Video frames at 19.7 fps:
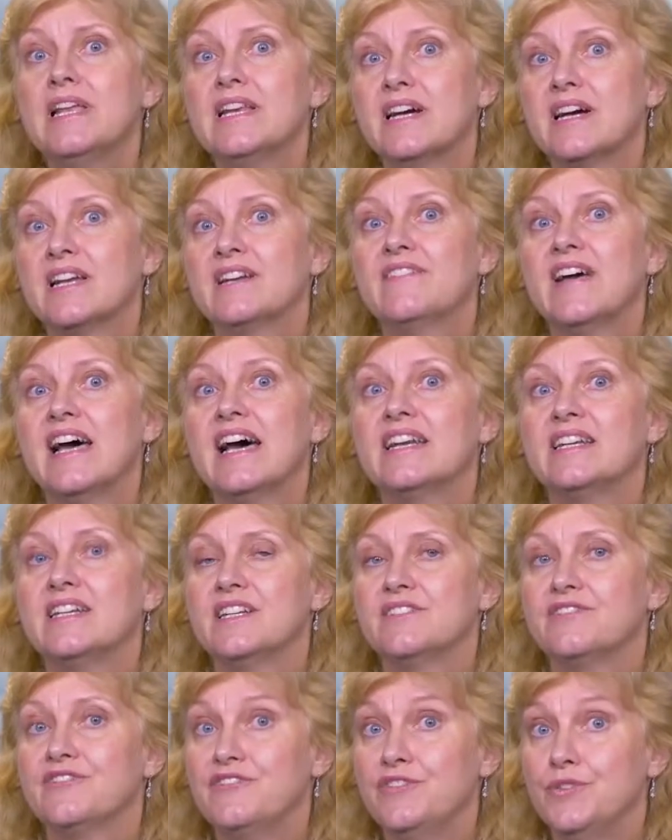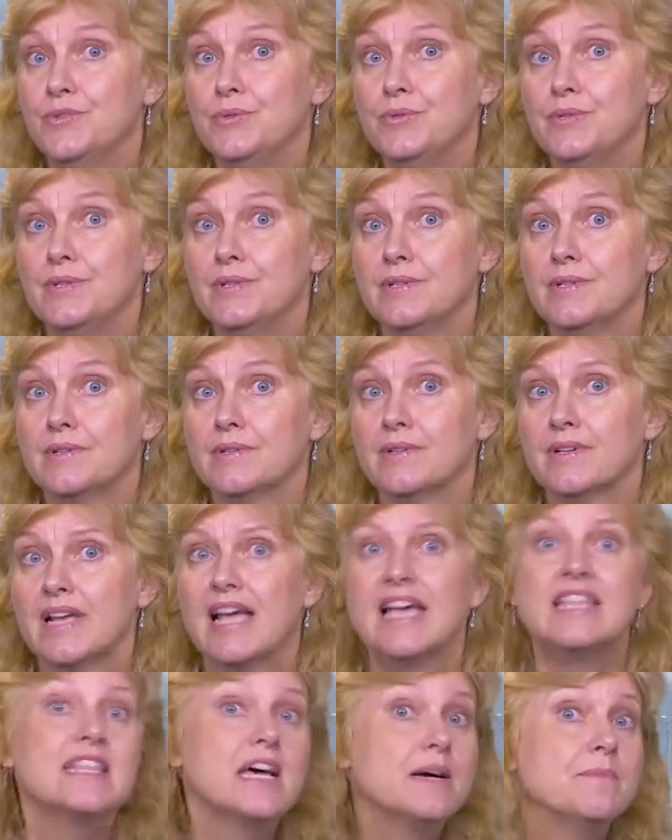not have had enough food,
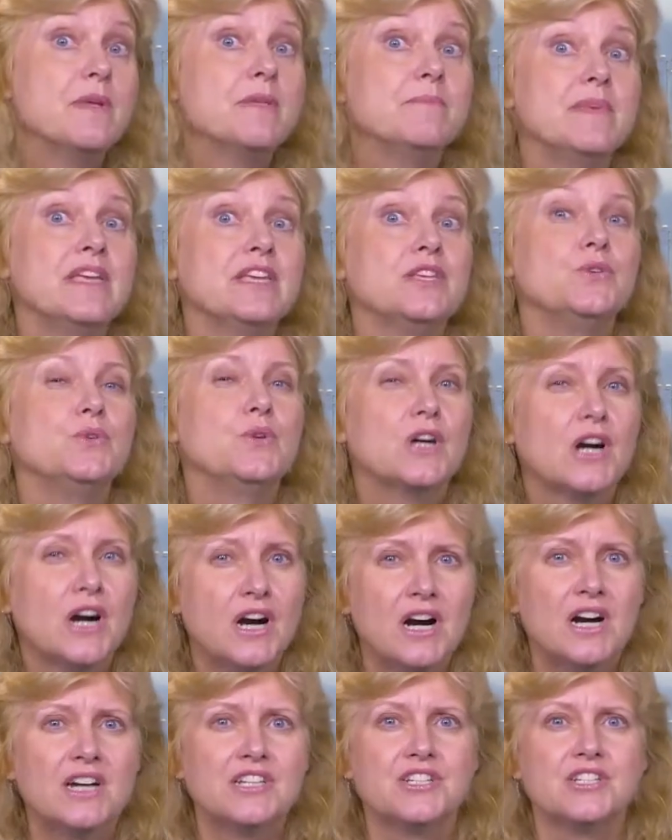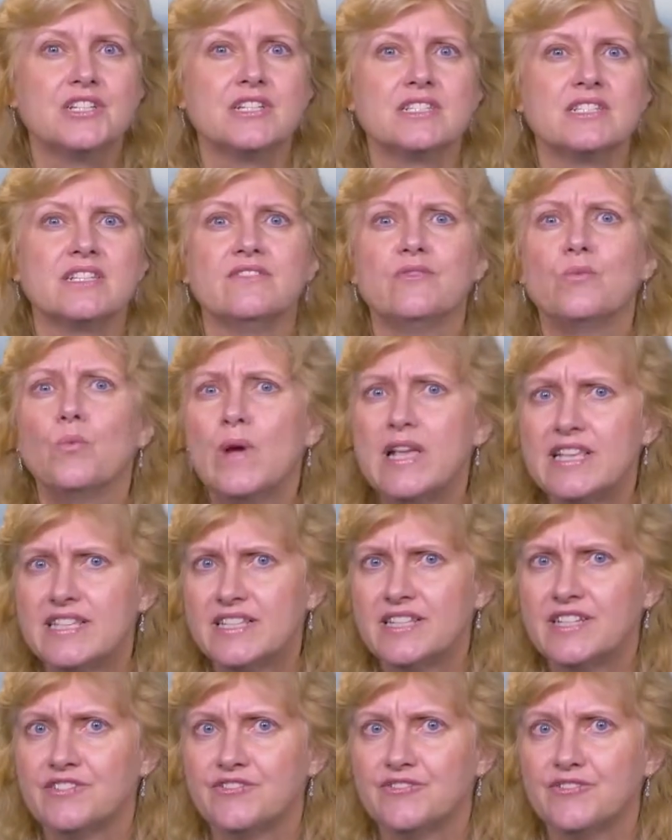and that may make you cautious of
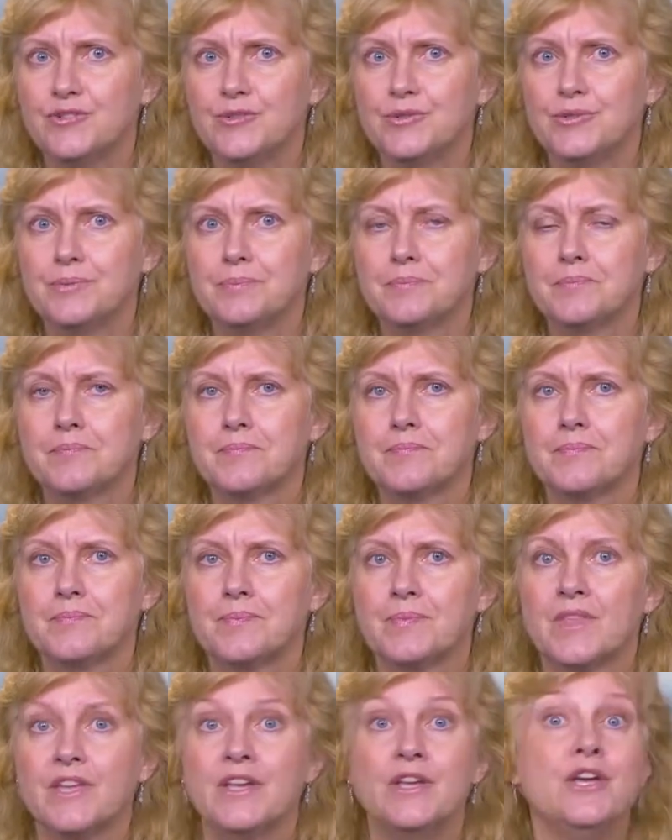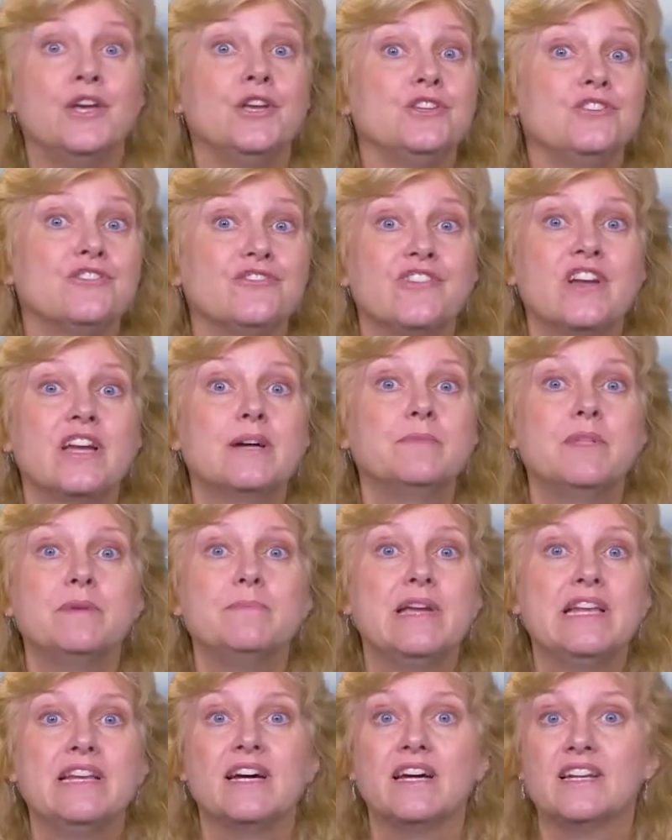wasting food. Your family
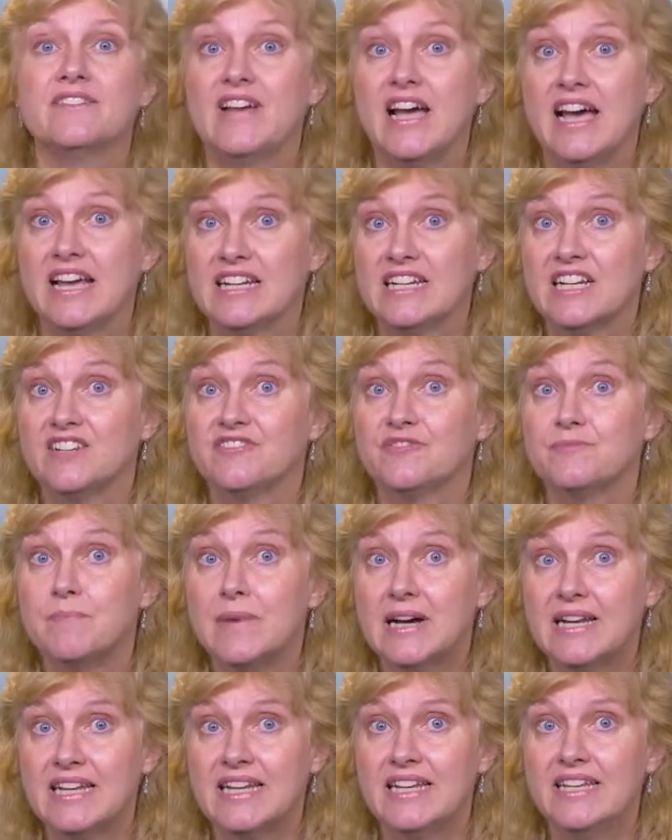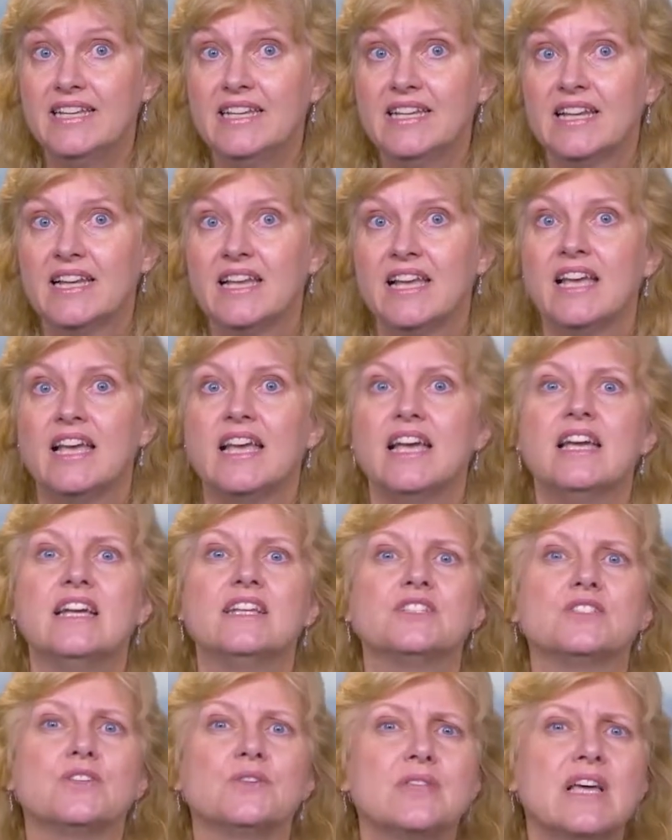may not have had enough money,
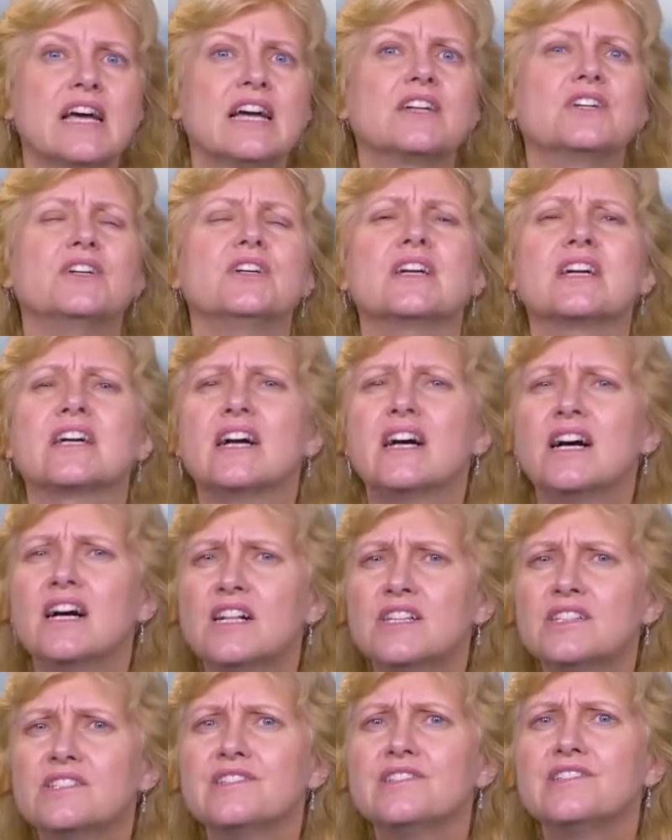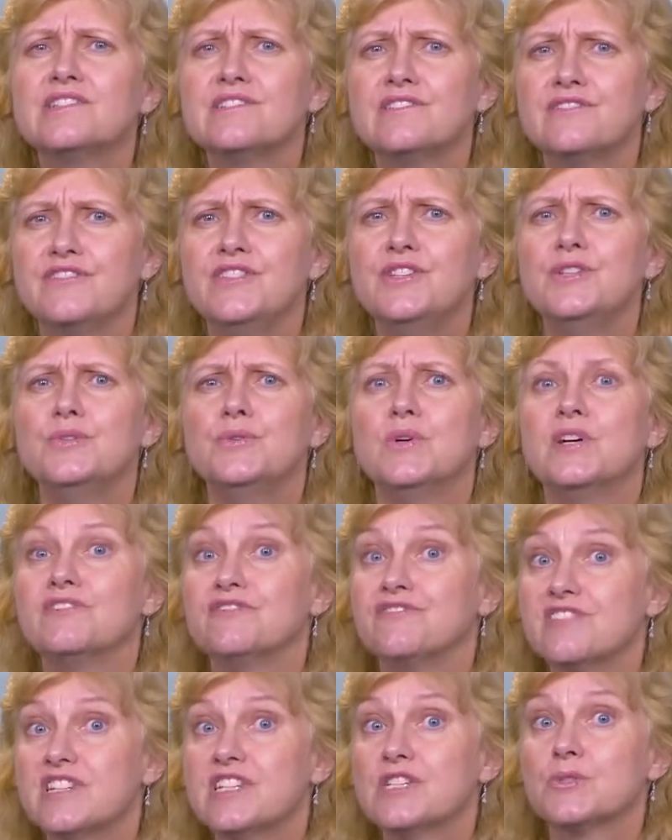and so that could color your view
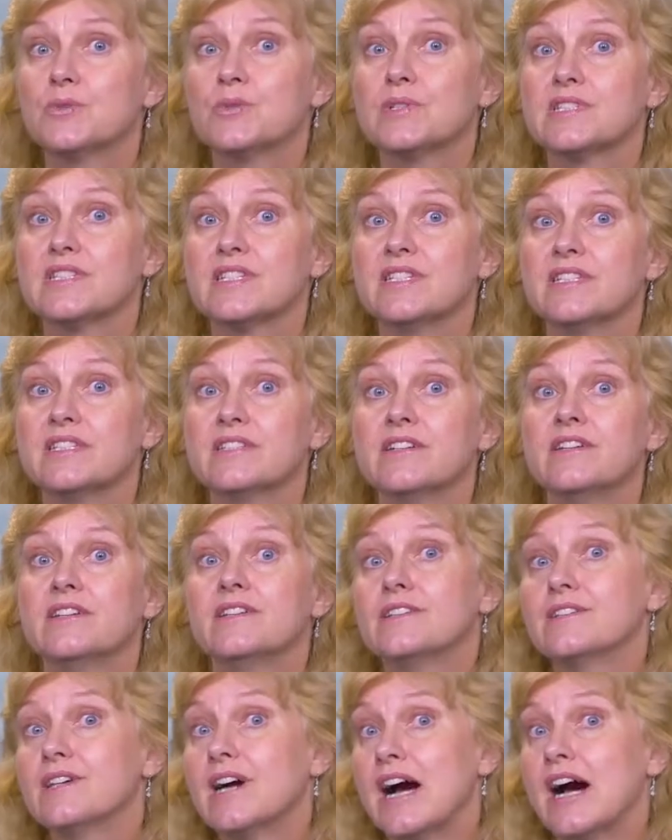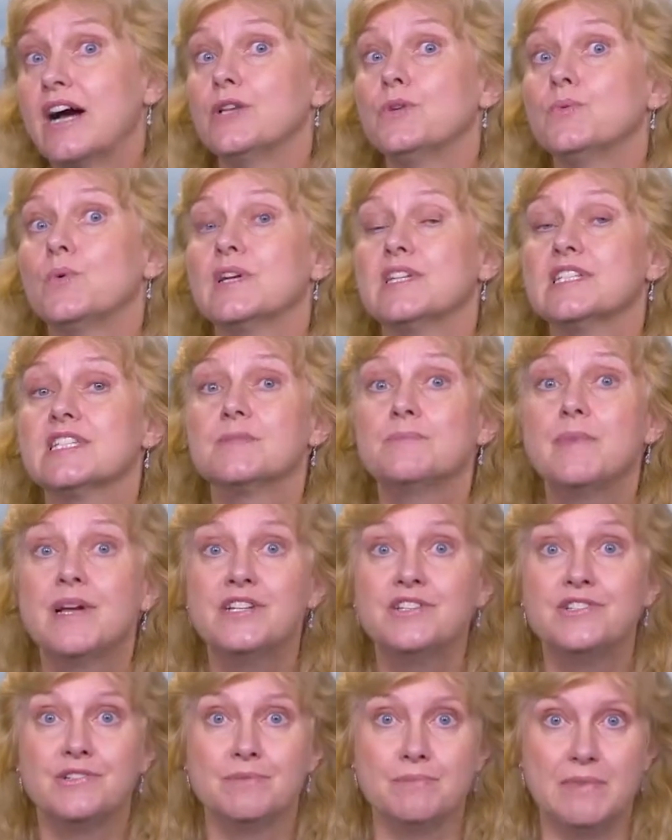of resources or how you want to
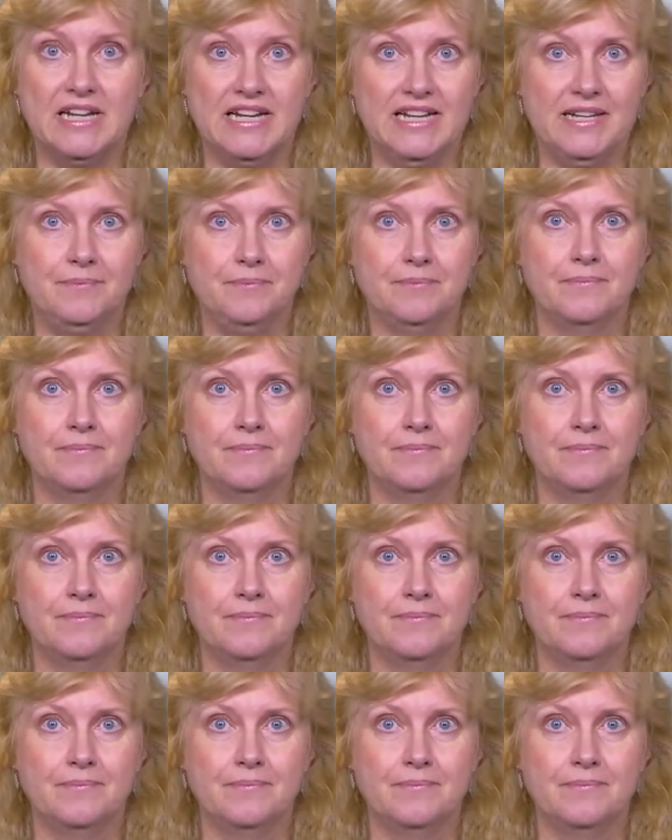spend your money.